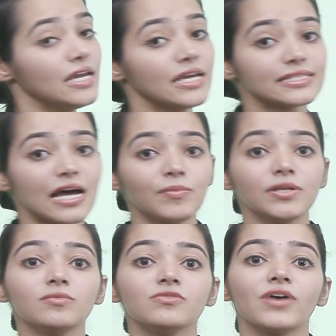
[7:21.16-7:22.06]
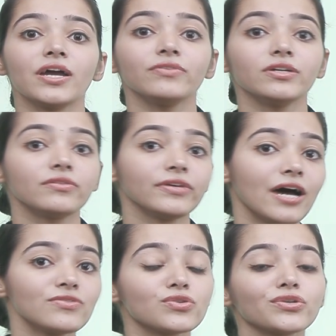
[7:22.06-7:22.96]
example number 5. Here we
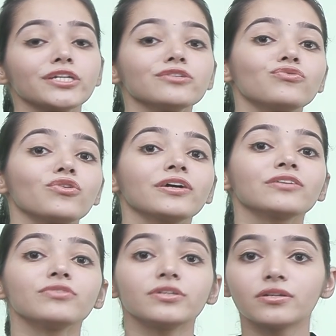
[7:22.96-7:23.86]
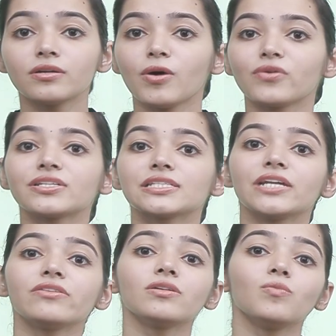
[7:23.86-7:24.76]
have to rotate the following figure about its
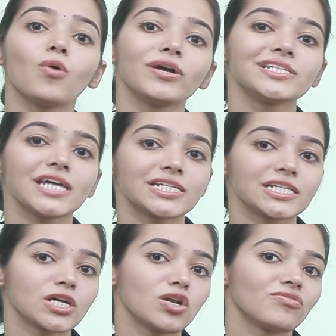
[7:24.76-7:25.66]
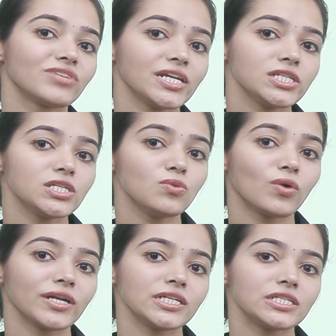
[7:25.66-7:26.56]
central point at an angle of 90,
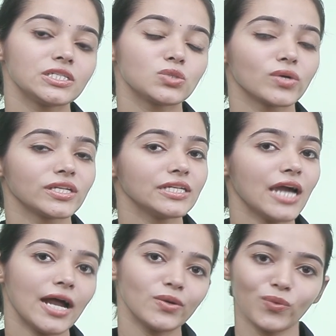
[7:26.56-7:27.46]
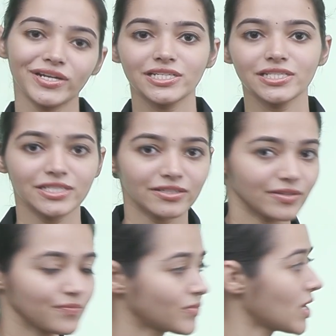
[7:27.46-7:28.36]
120 and 180
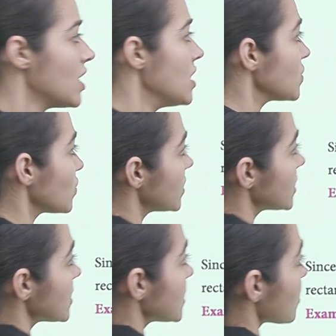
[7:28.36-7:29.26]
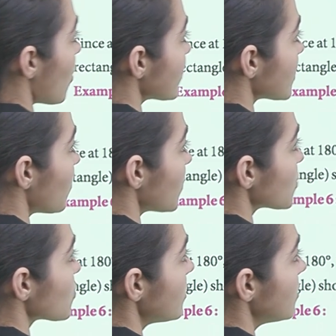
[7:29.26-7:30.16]
degree. So this is its original
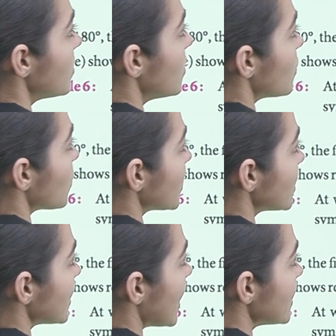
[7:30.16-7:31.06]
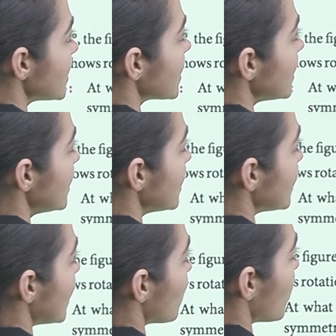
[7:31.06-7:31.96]
position, rotated 90 degree, then